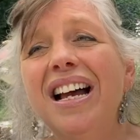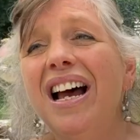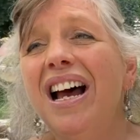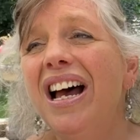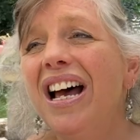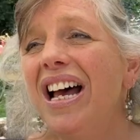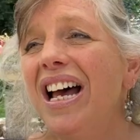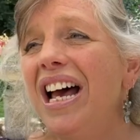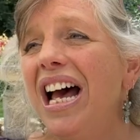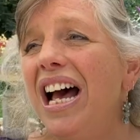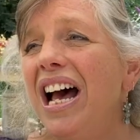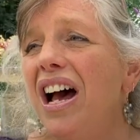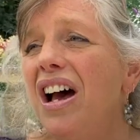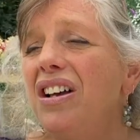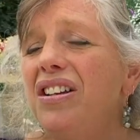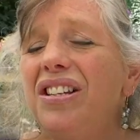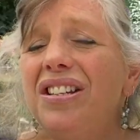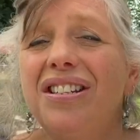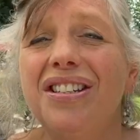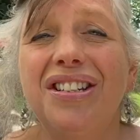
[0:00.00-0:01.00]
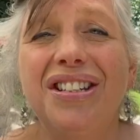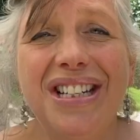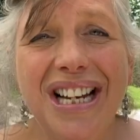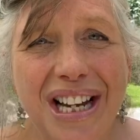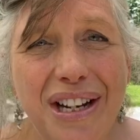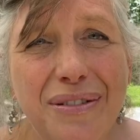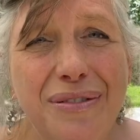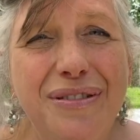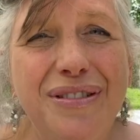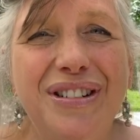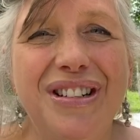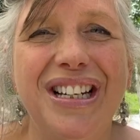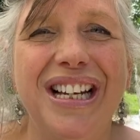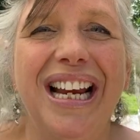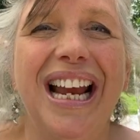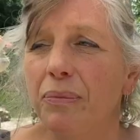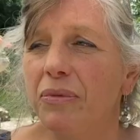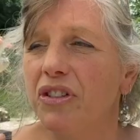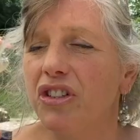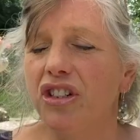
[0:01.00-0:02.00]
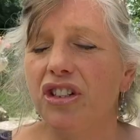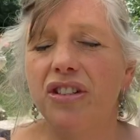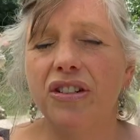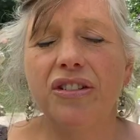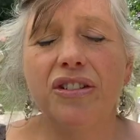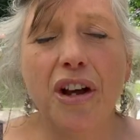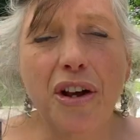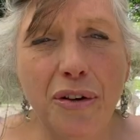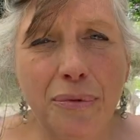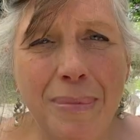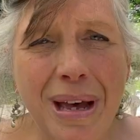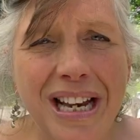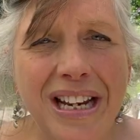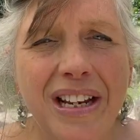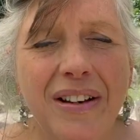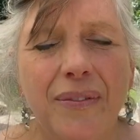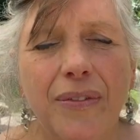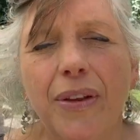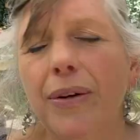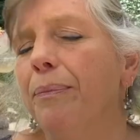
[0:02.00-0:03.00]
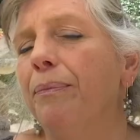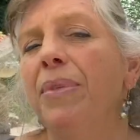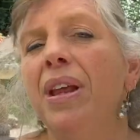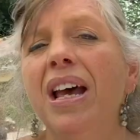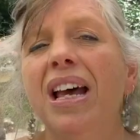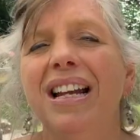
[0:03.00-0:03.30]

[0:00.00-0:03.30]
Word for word: And it is astounding that so many of them